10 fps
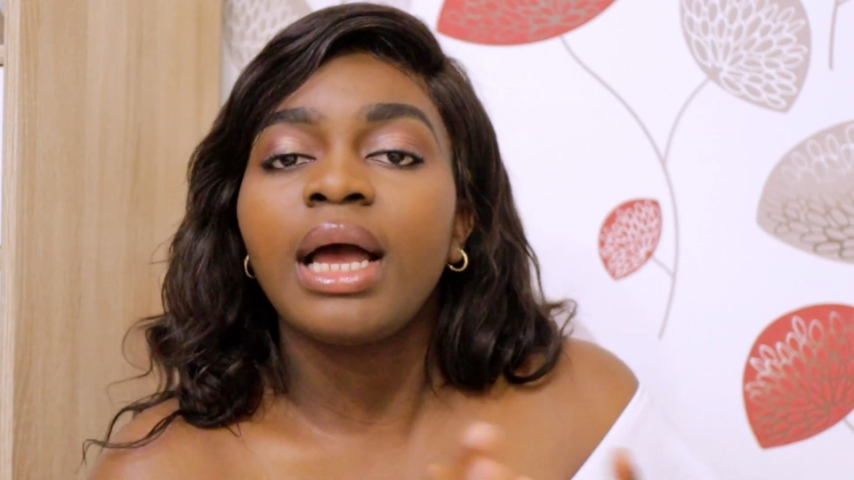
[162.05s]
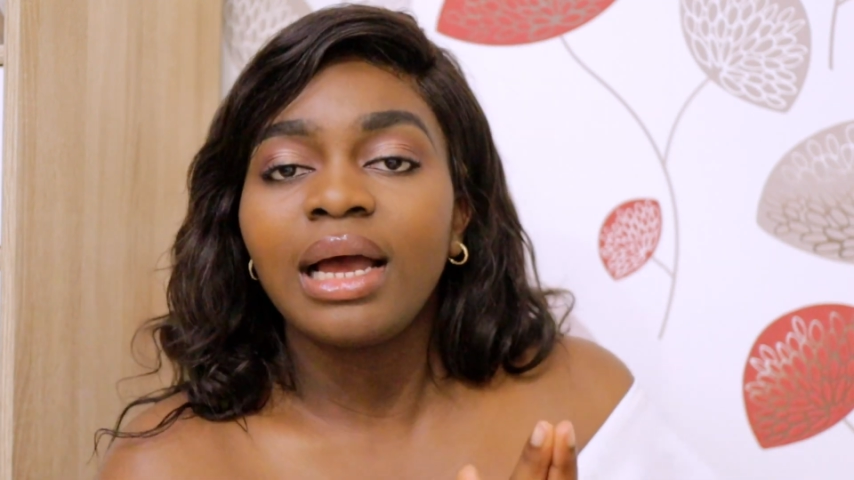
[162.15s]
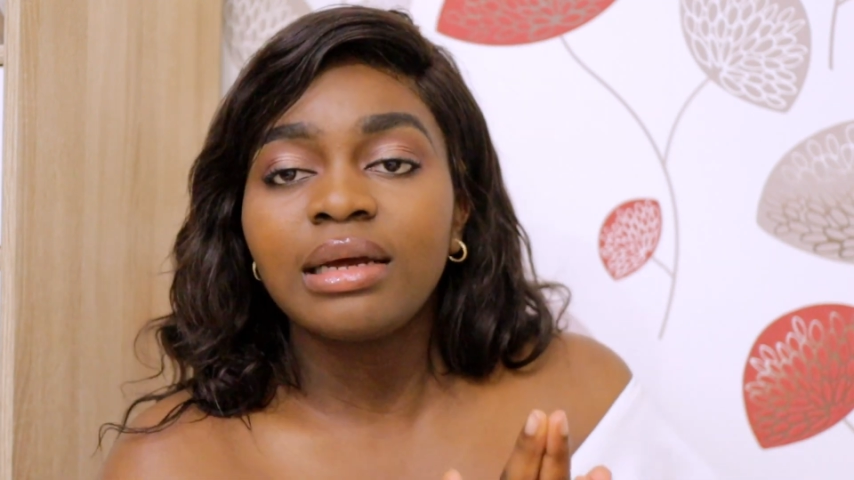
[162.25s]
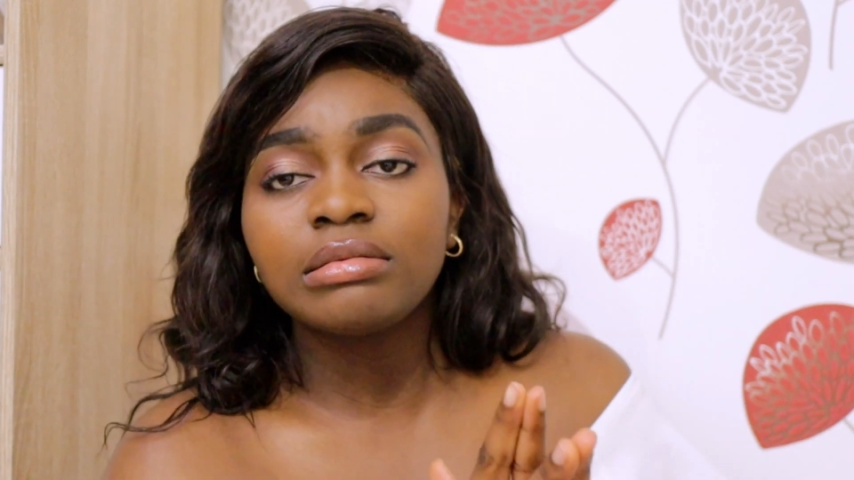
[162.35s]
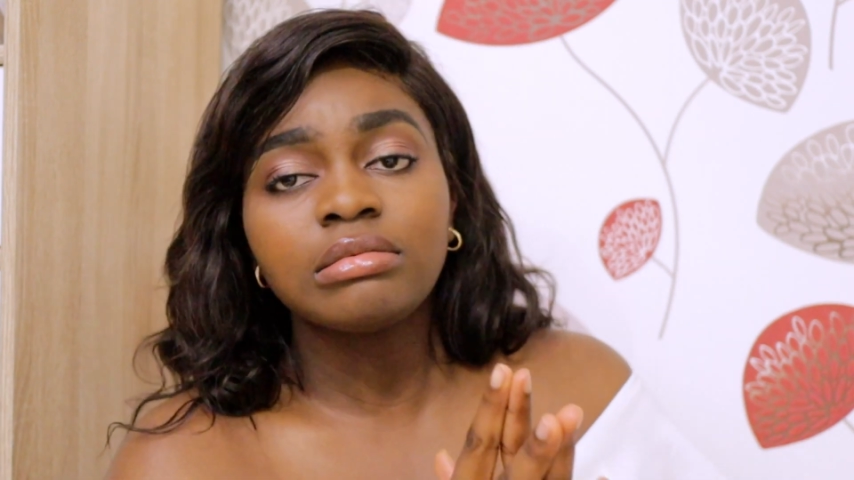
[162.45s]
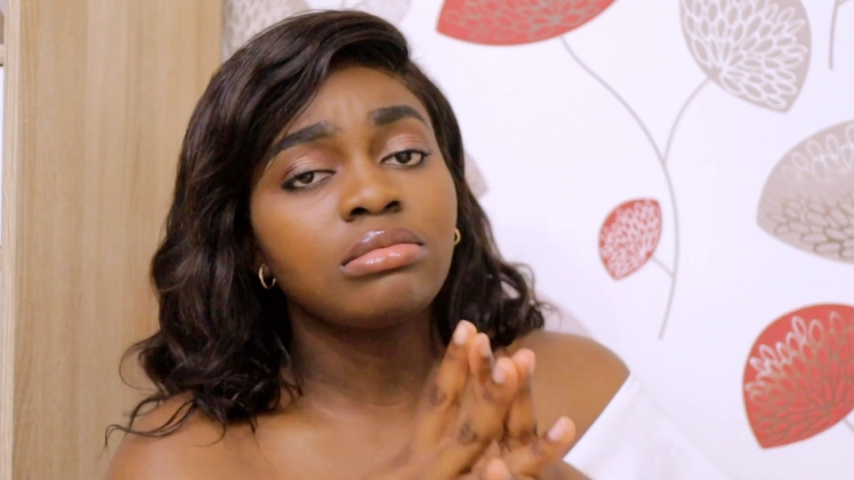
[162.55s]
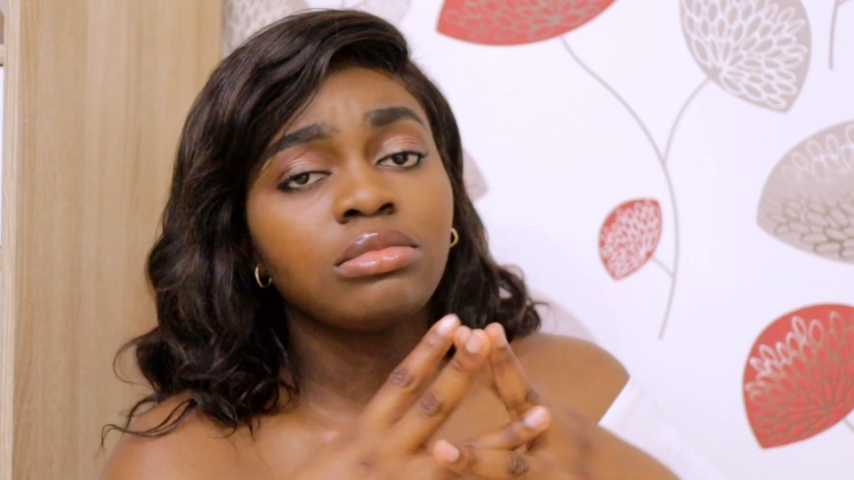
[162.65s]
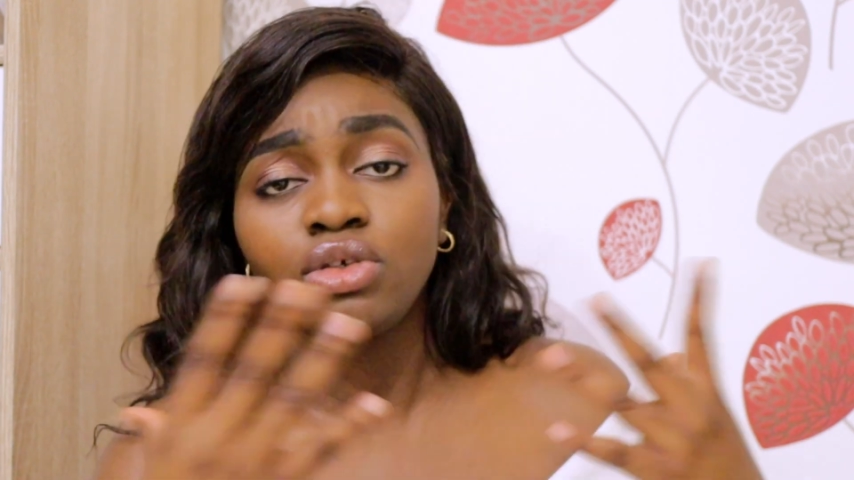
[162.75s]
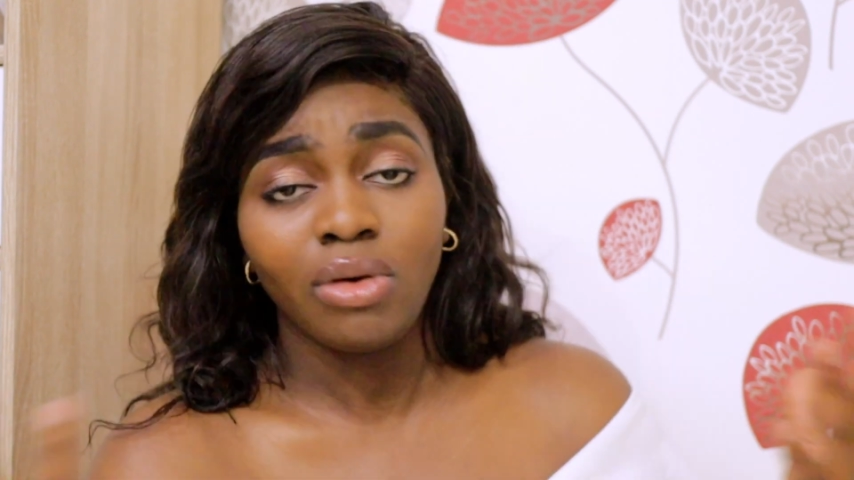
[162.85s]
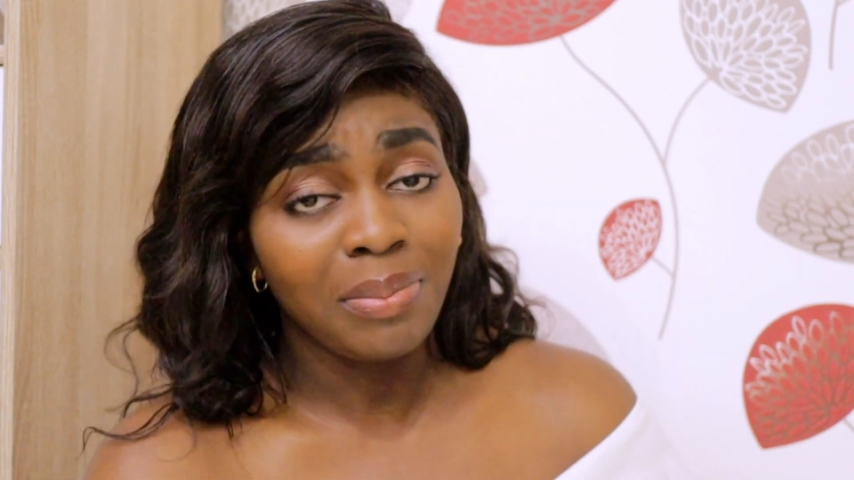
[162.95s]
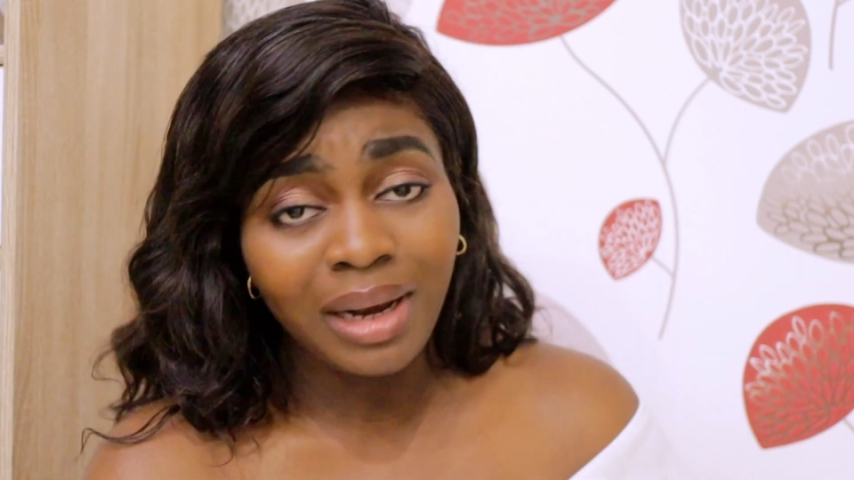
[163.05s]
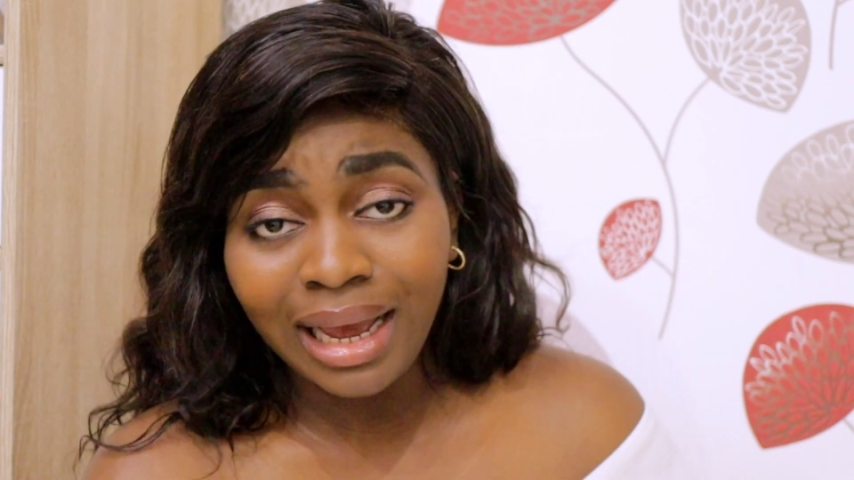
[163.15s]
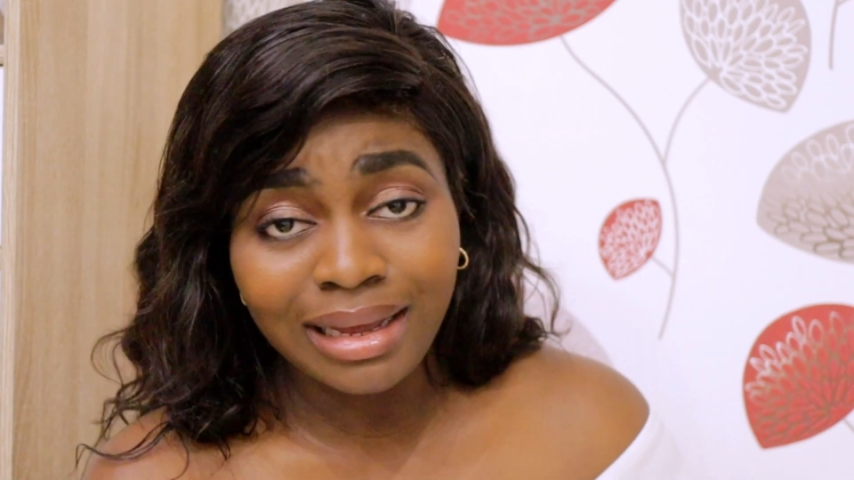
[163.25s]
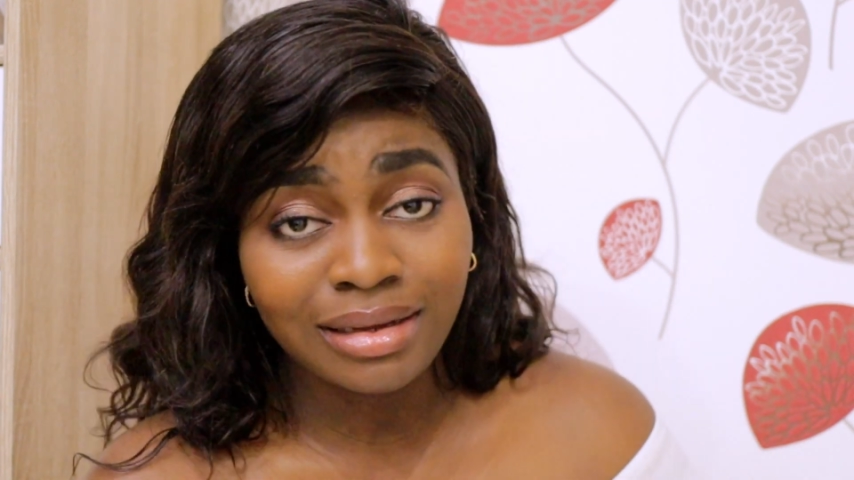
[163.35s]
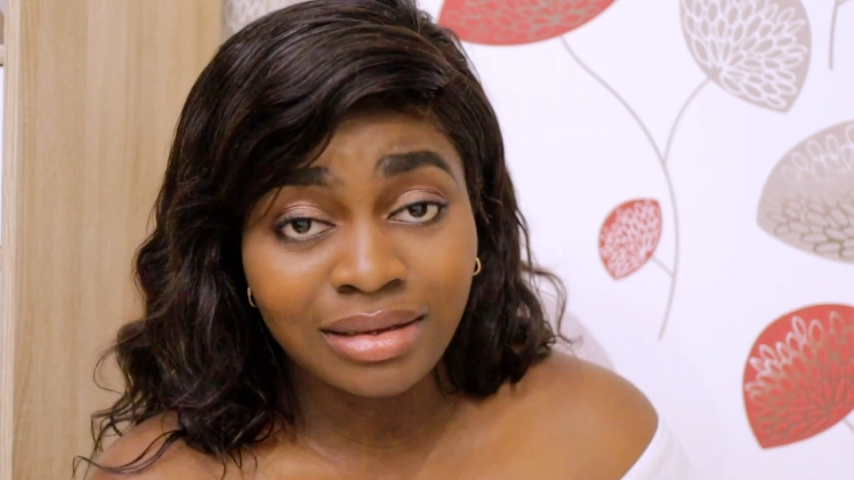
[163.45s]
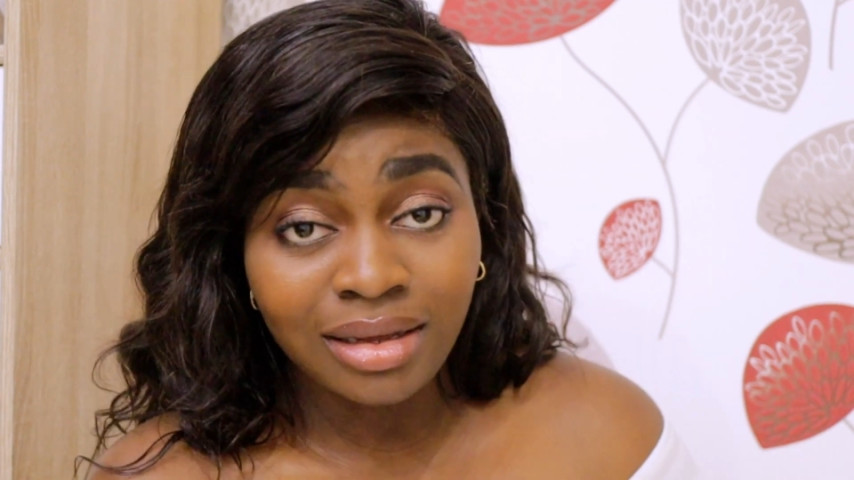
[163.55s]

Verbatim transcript: and you apply.